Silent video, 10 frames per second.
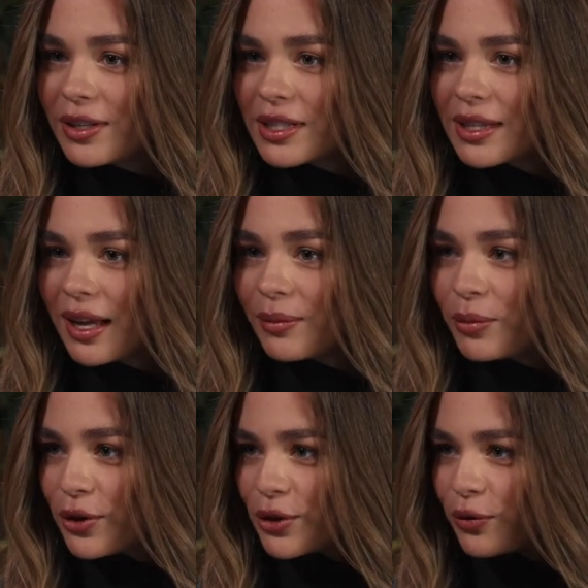theory is that
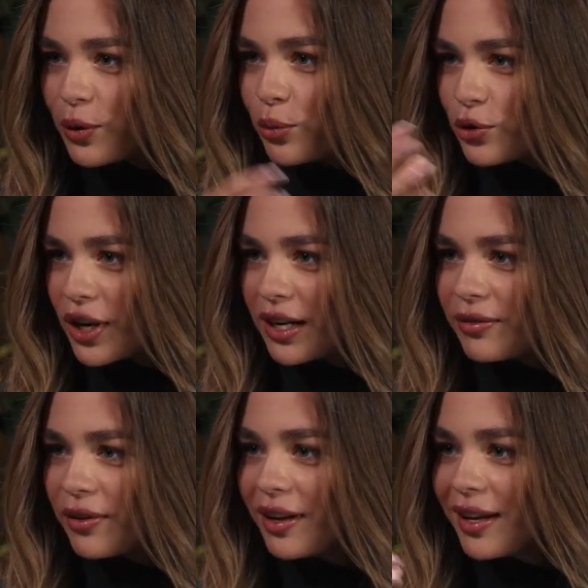because of the Burj
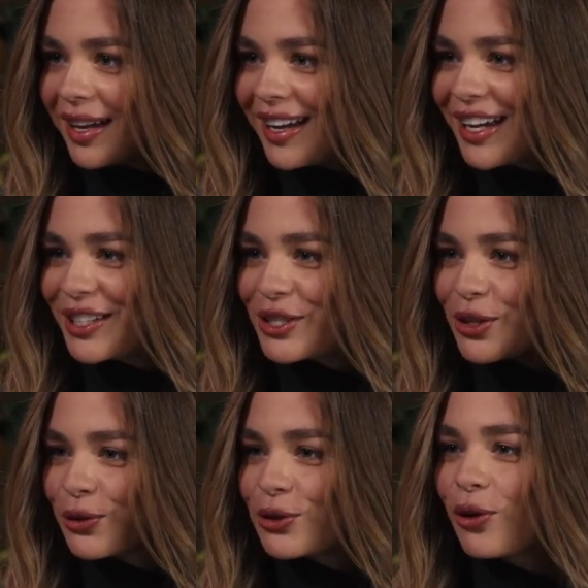Khalifa, it's
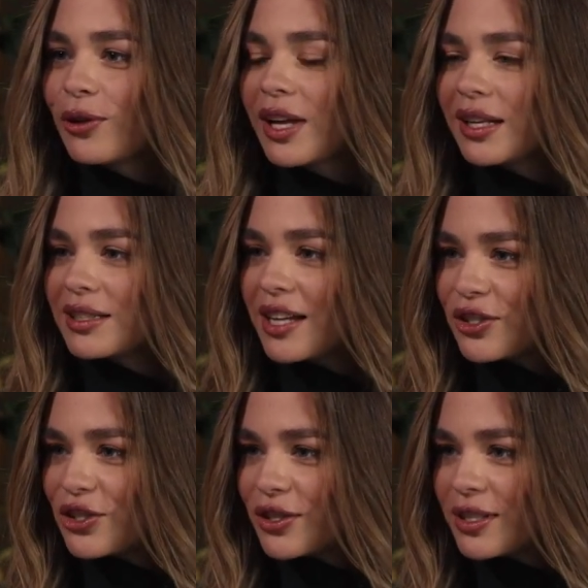so tall that it
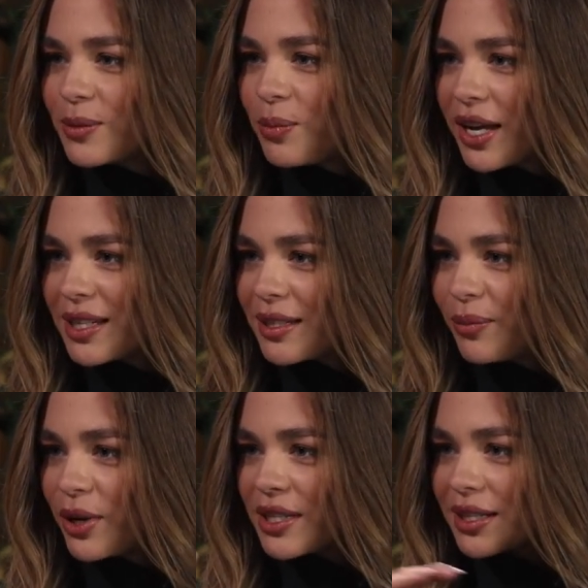touches the space,
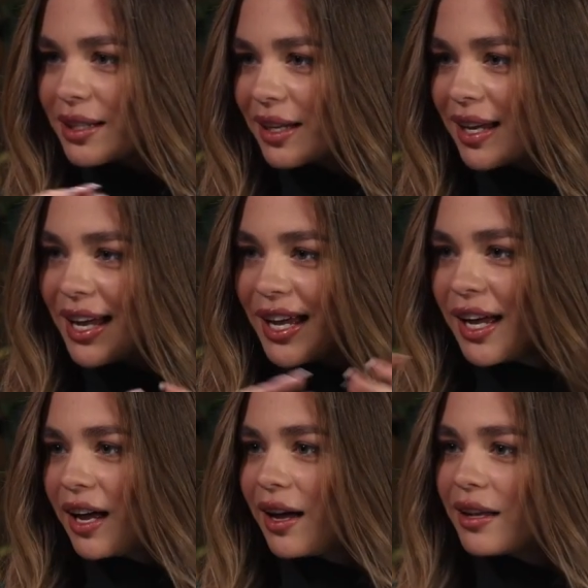and basically
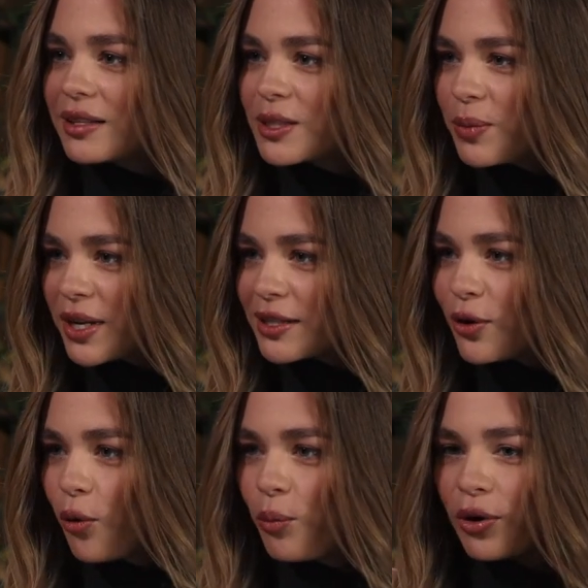the
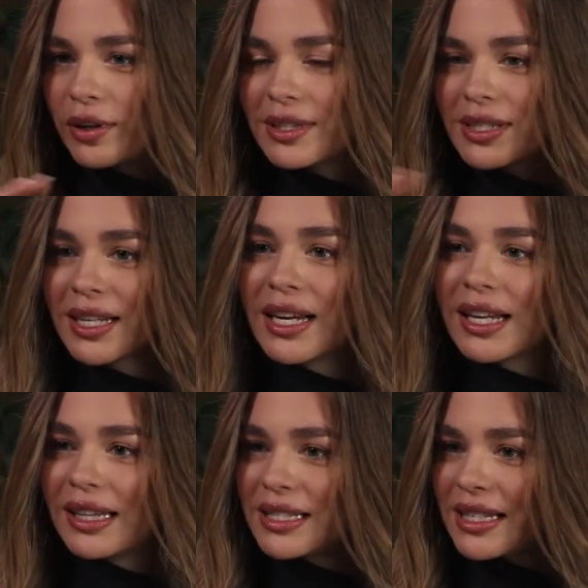space opens
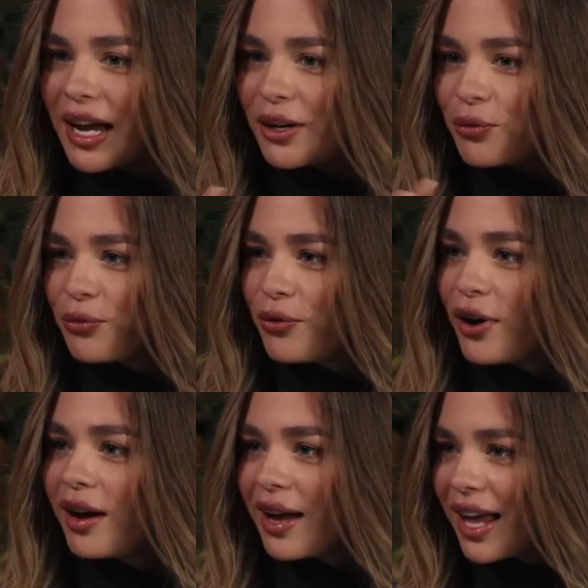this kind of
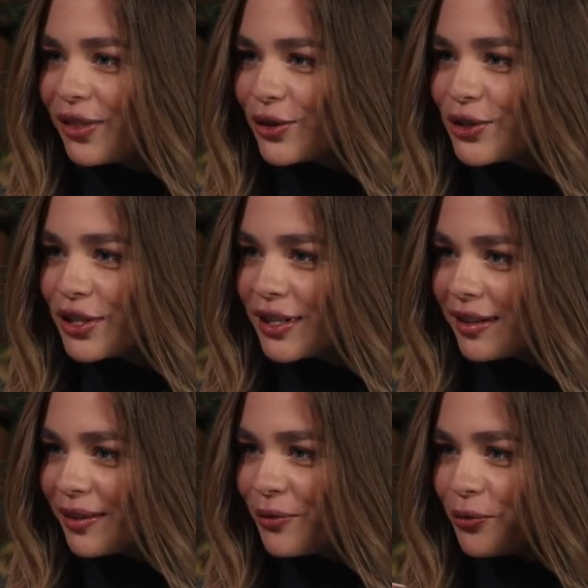
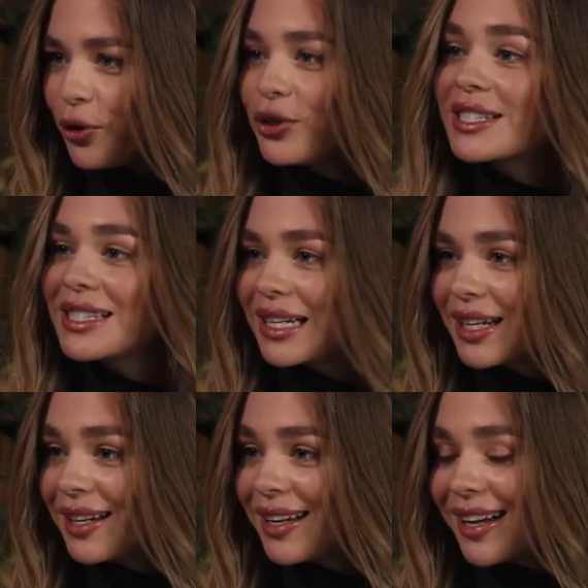energy for the
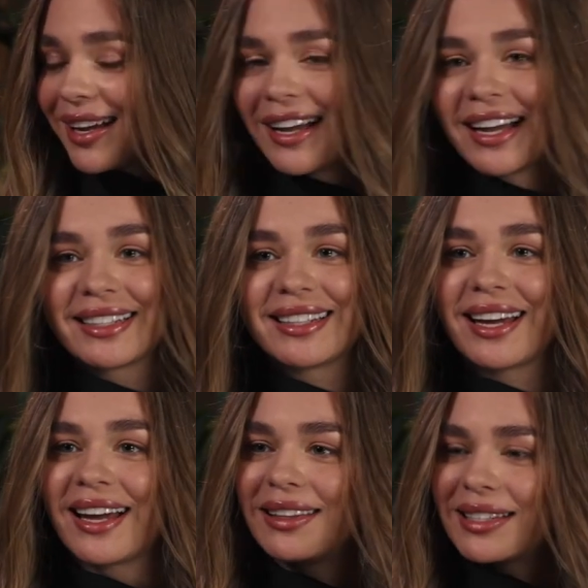city. And
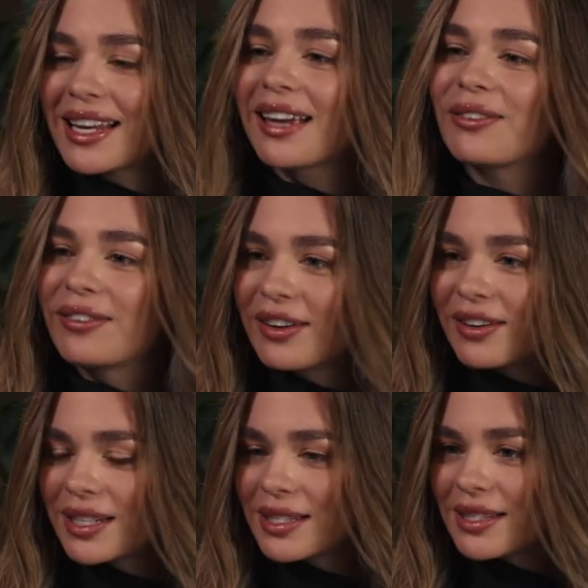the second
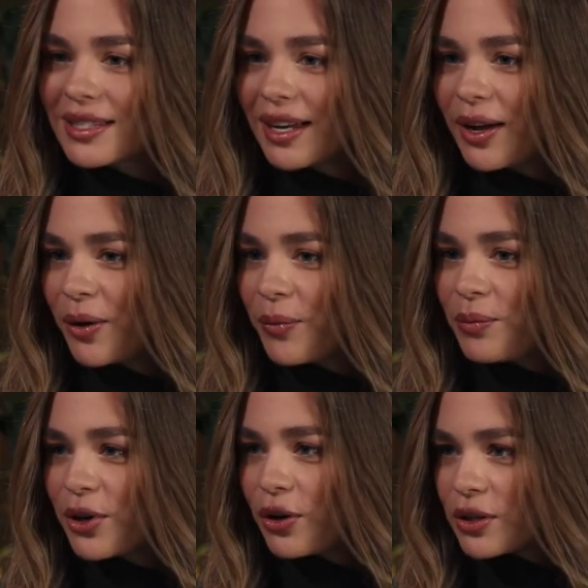theory is
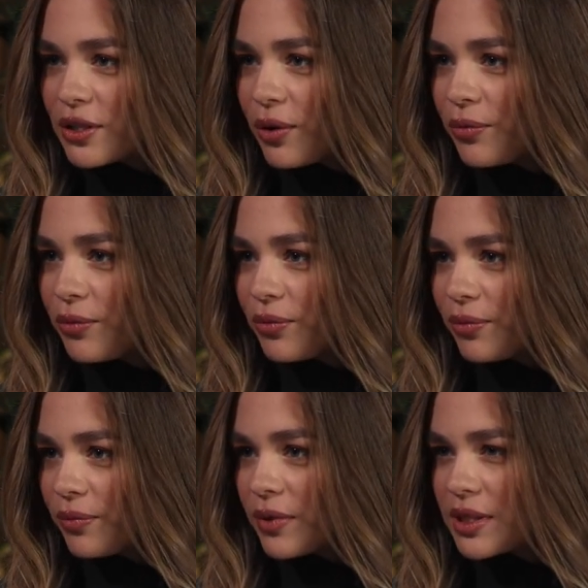because of
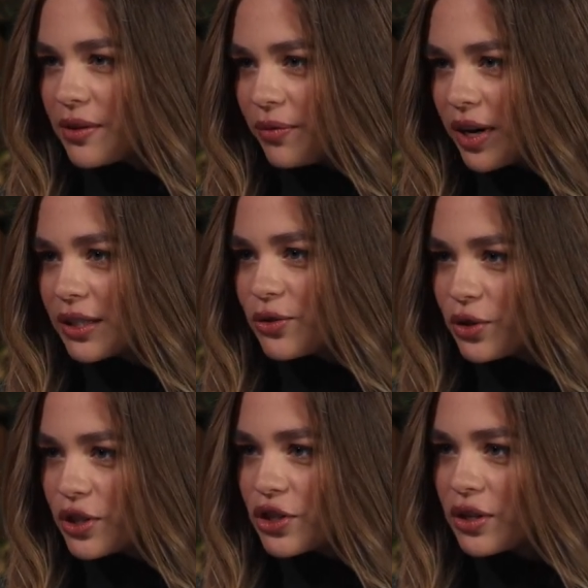it's a very
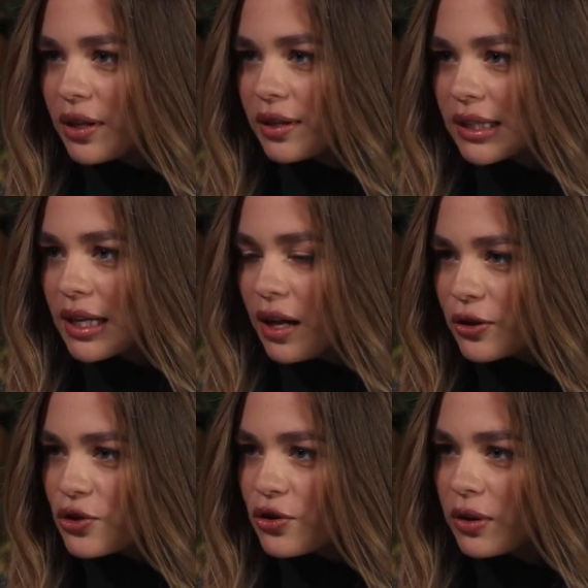traditional and
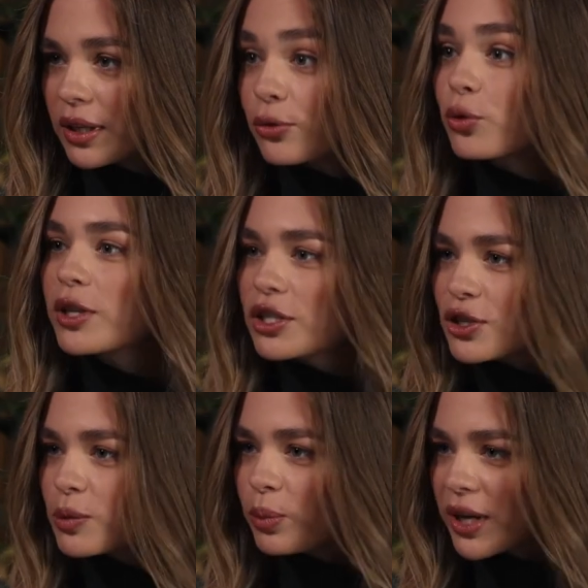cultural and
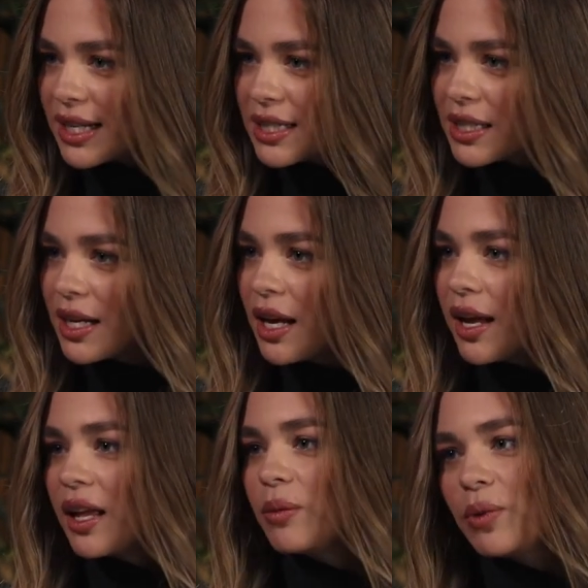religious place,
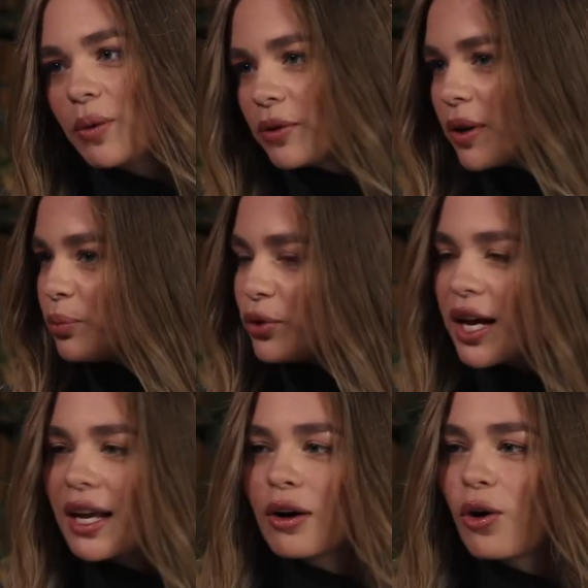and people are
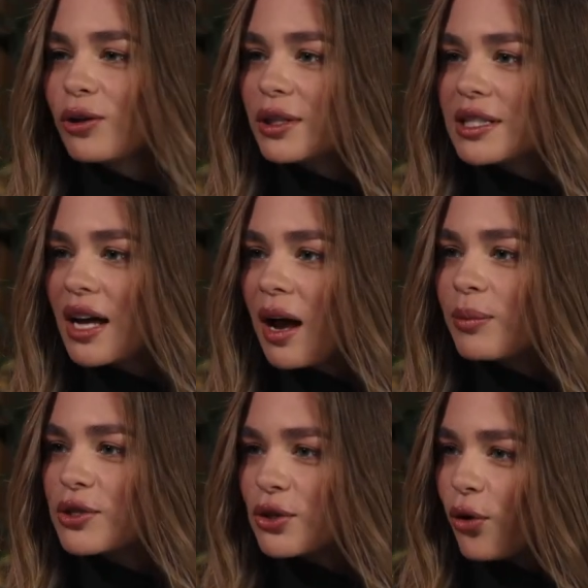praying all the
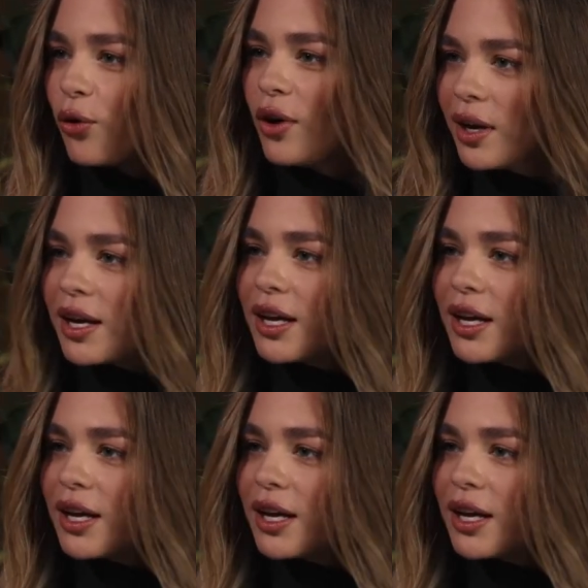time. So